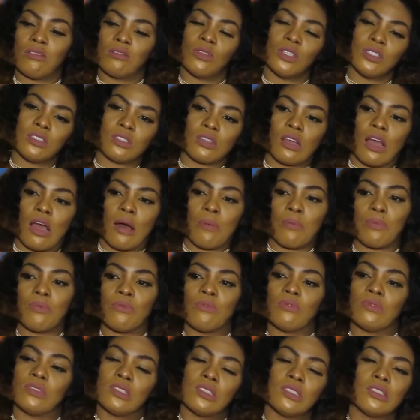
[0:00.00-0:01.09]
let's up,
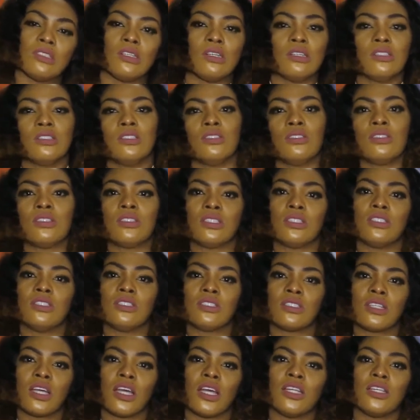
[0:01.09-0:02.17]
all those
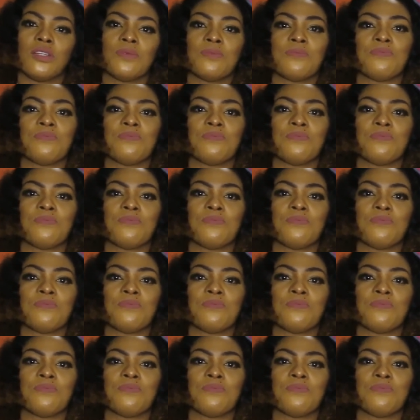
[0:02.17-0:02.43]
things then.